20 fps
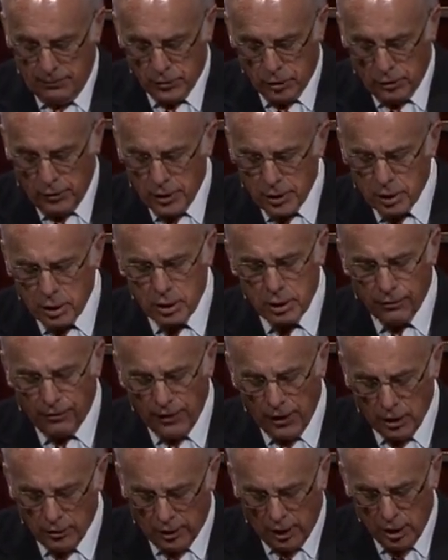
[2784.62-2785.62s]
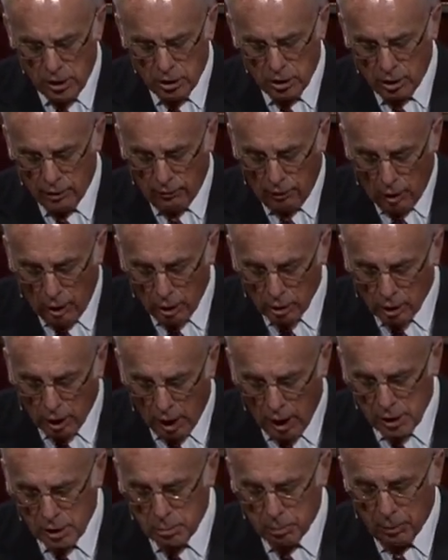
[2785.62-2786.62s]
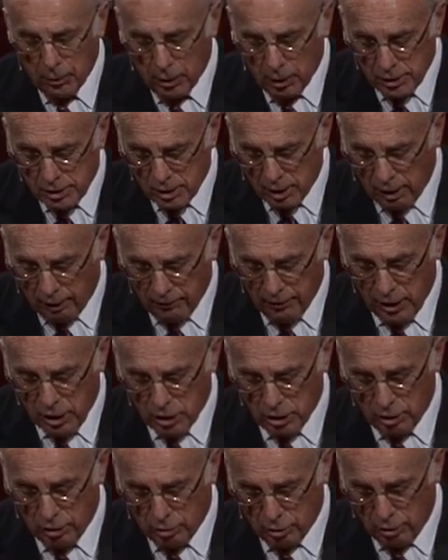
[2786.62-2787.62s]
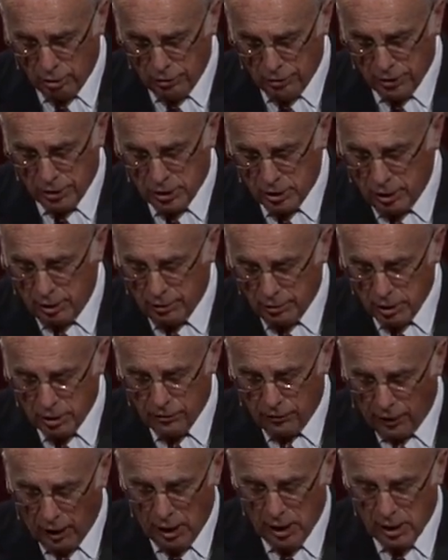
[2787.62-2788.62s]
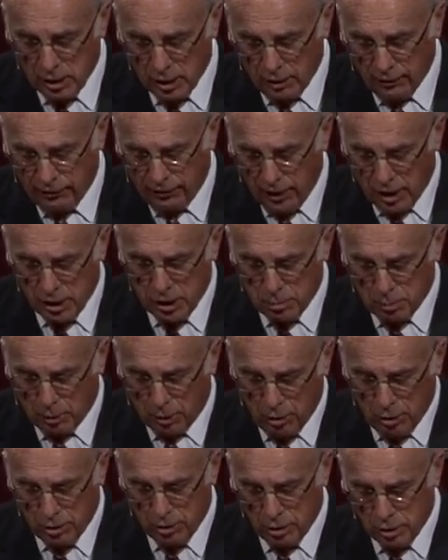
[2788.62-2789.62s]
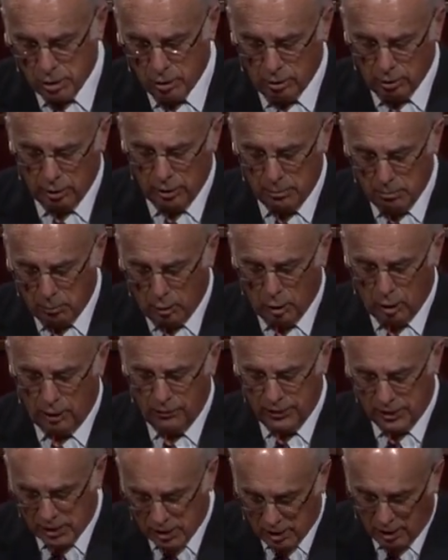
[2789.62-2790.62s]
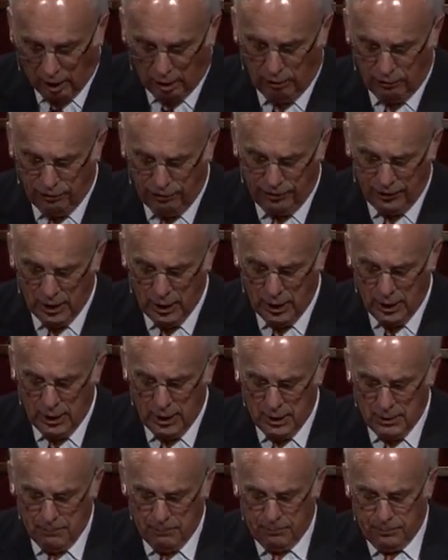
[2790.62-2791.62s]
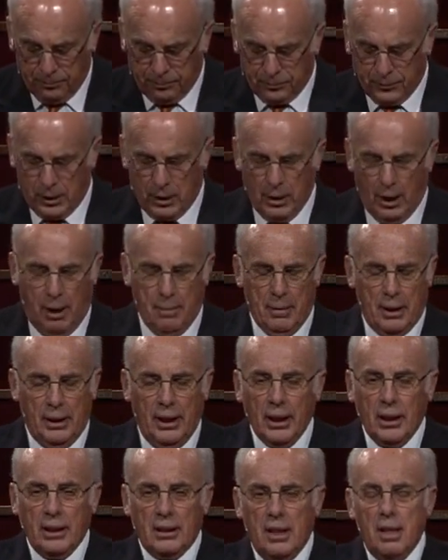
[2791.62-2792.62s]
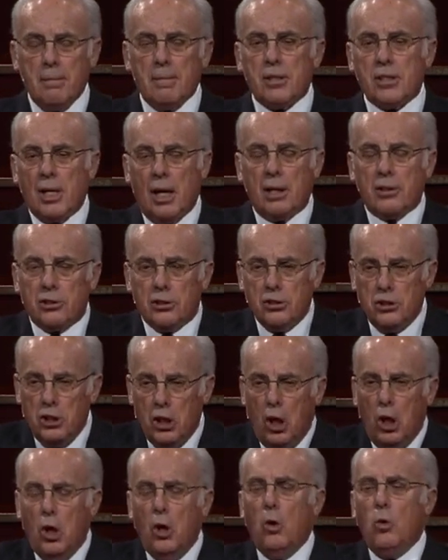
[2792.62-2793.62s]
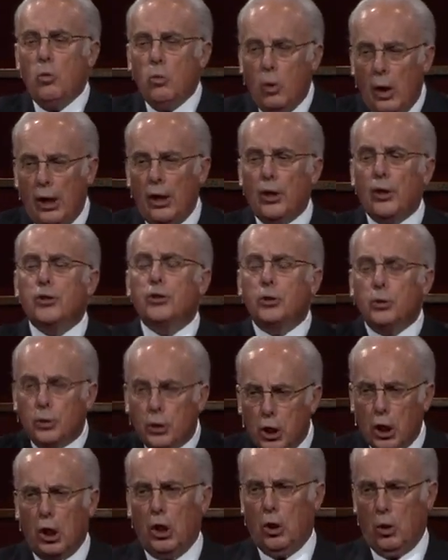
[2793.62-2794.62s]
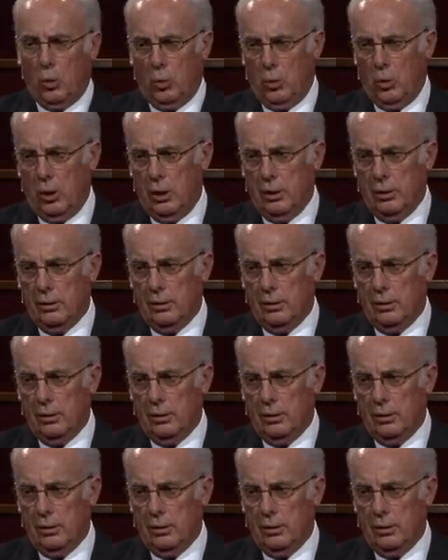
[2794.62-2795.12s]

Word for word: So, this is the foundation of all gospel and salvation truth. The sinner is flesh, and flesh produces only more of itself. I mean, Nicodemus has nowhere to go.